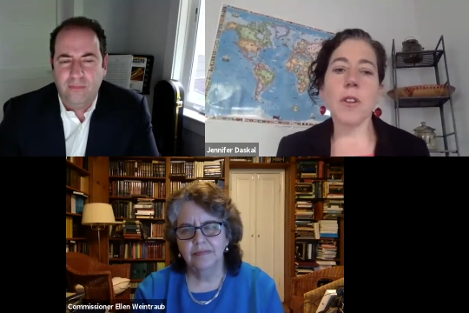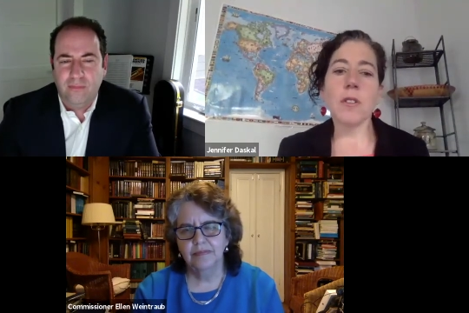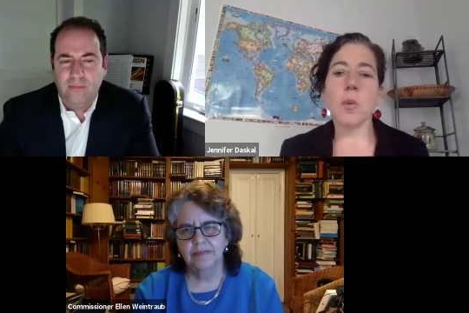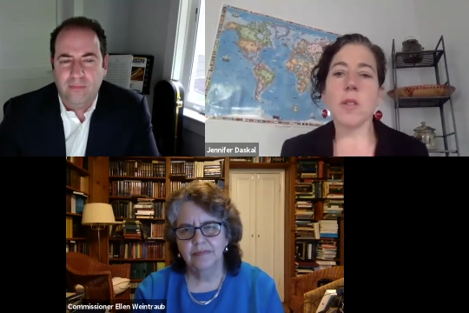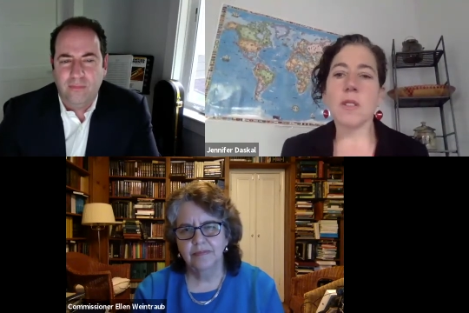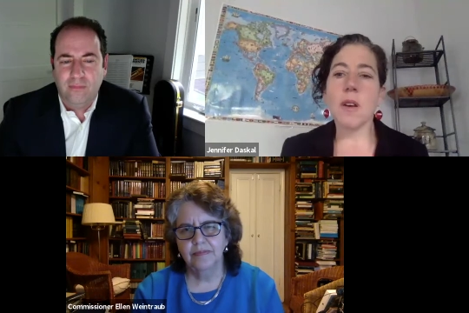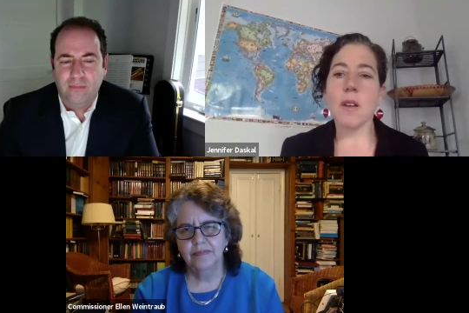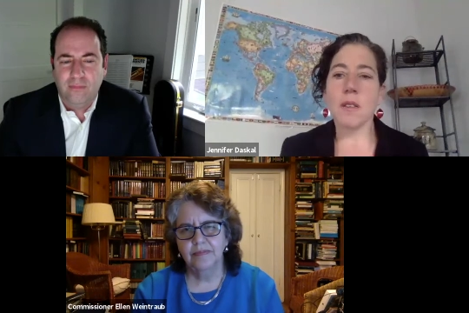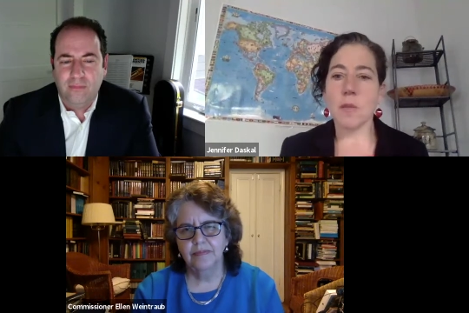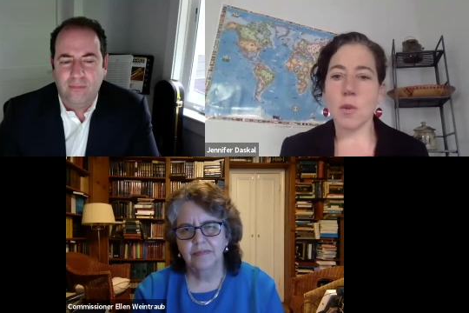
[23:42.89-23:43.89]
Speaker 1: So we saw,
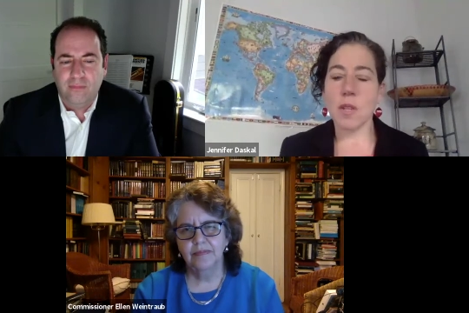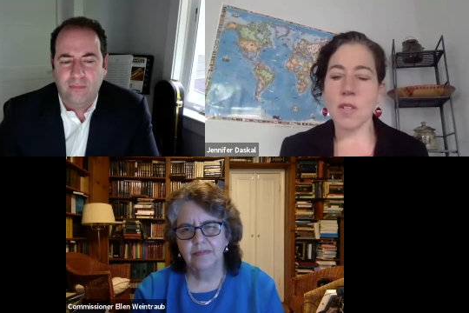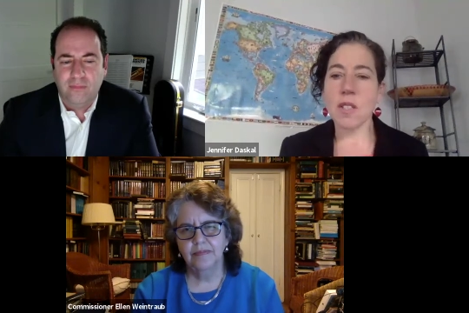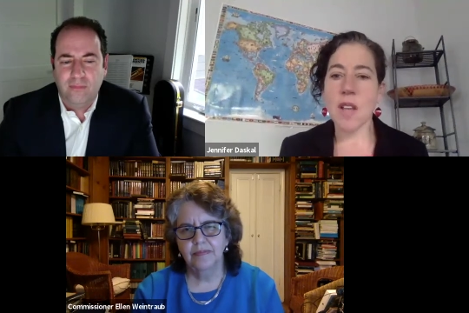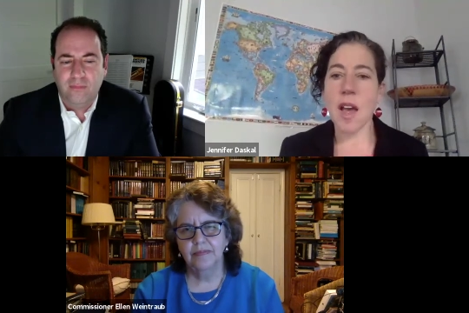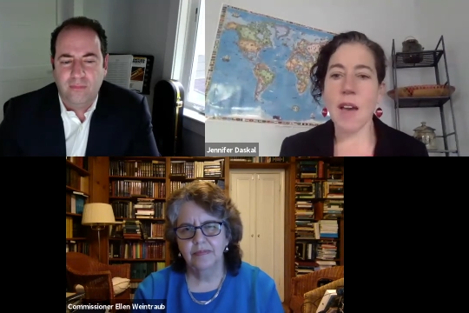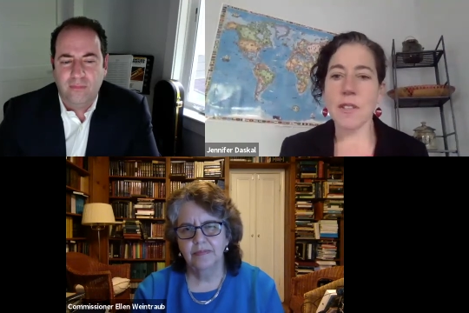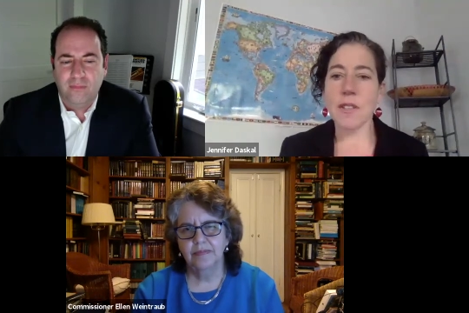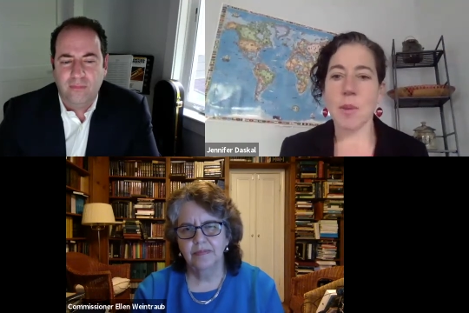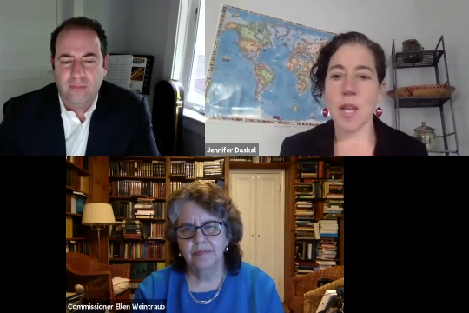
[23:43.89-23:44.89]
I mean, this is
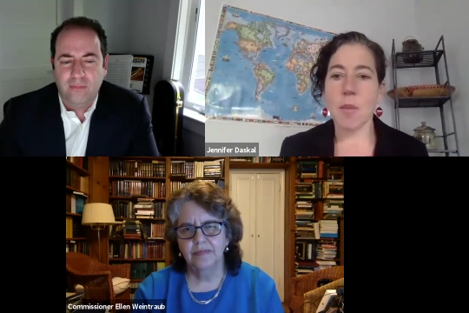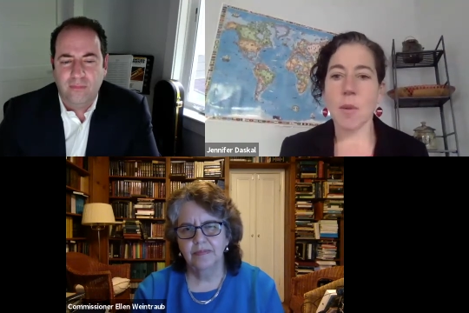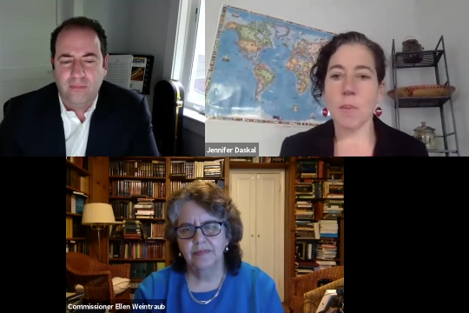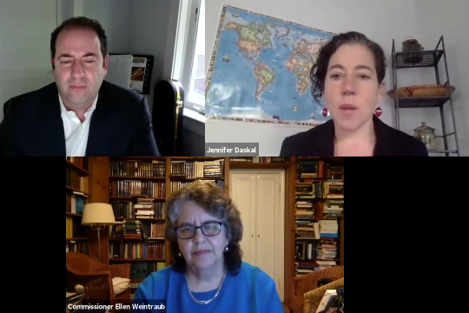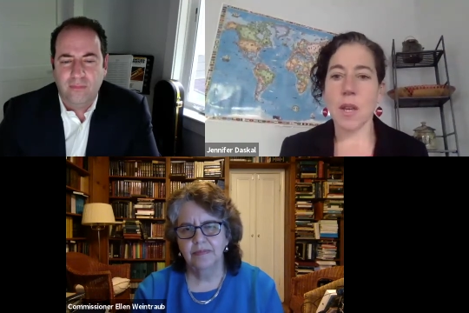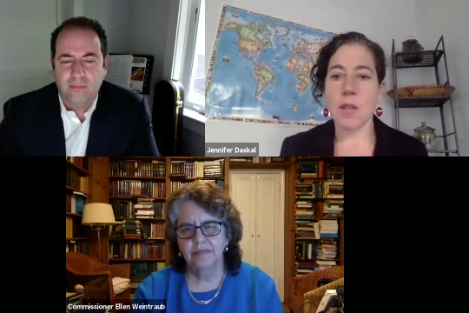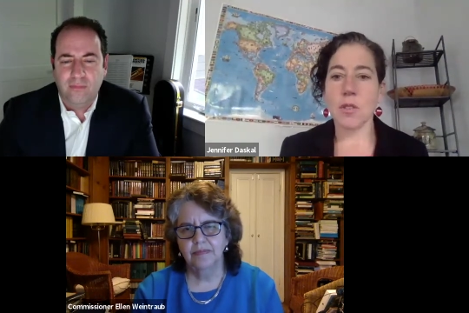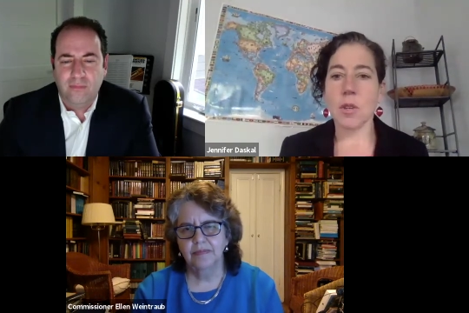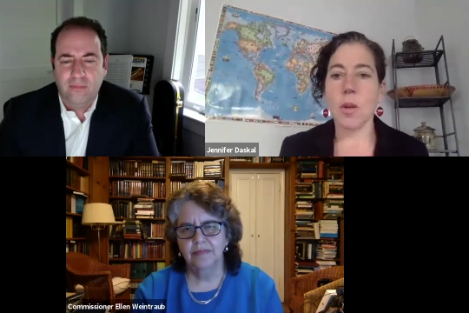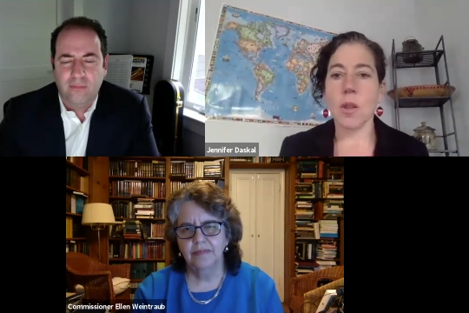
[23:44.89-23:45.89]
obviously became a big
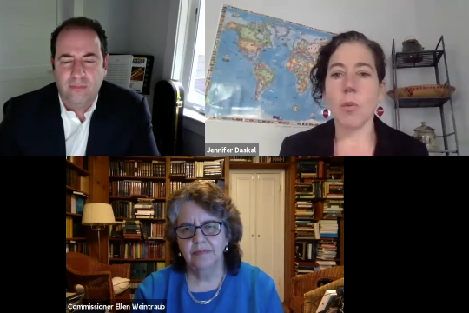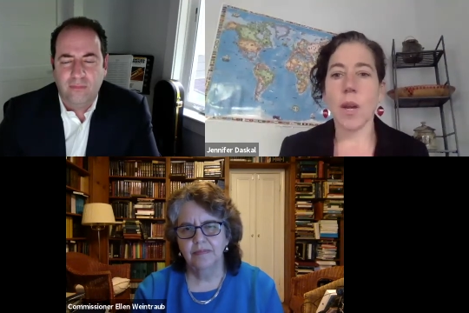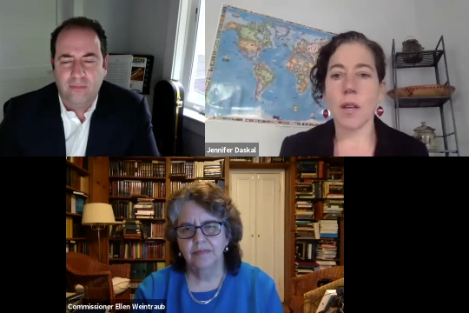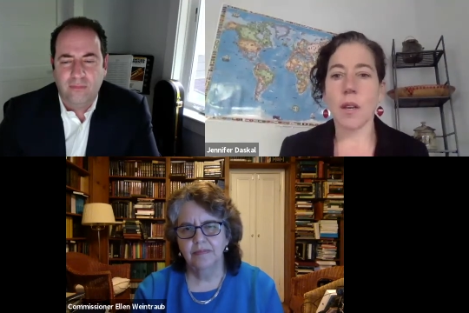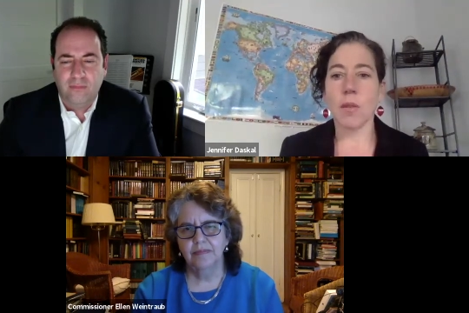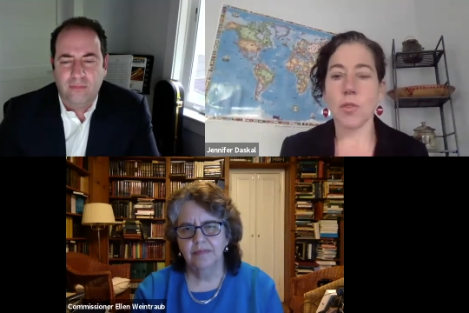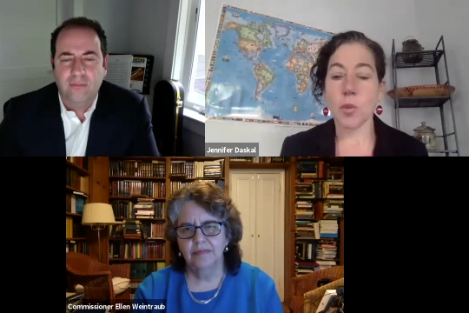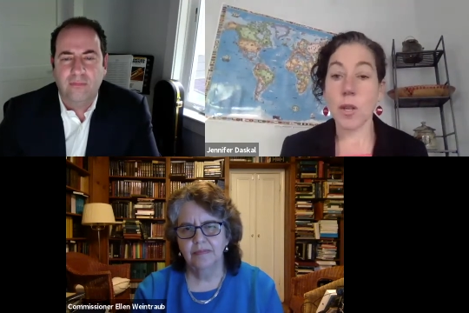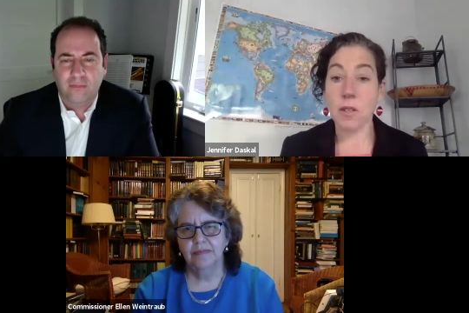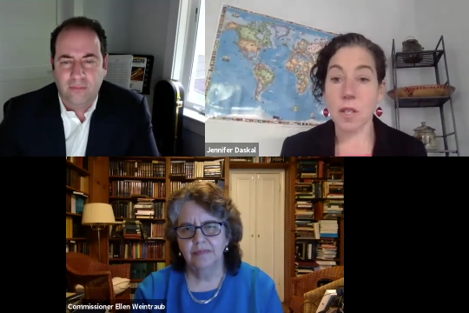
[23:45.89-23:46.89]
issue in the wake of
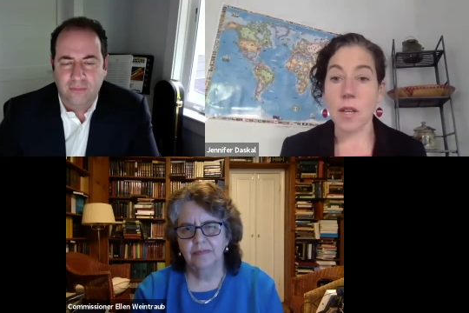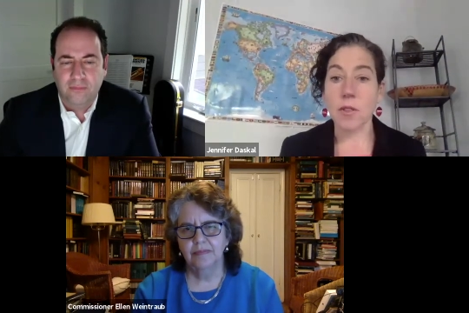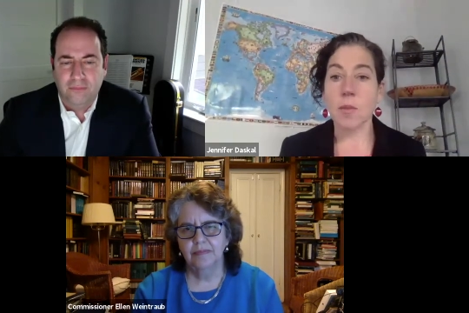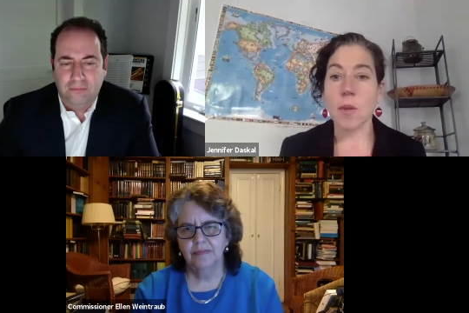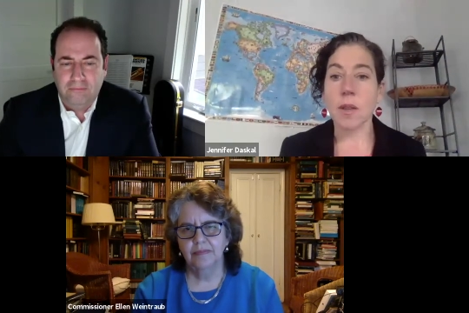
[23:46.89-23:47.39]
Twitter's announcement